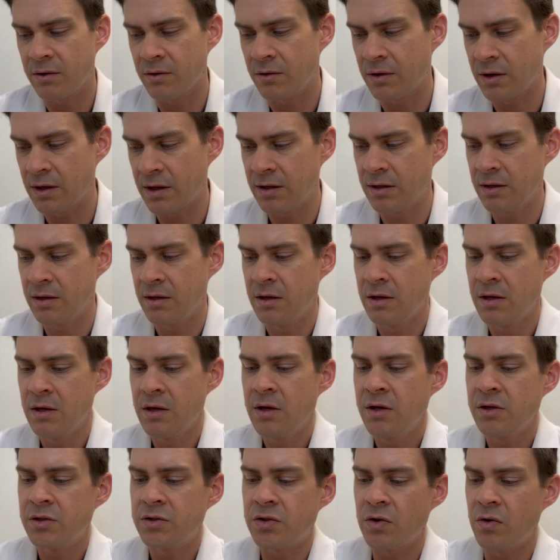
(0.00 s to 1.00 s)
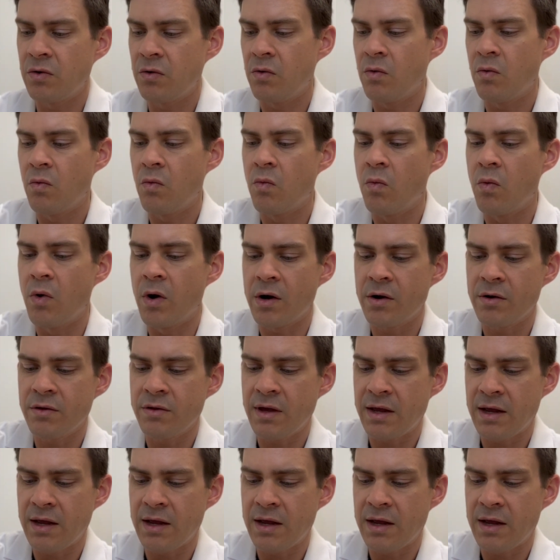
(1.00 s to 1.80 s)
okay? So what are the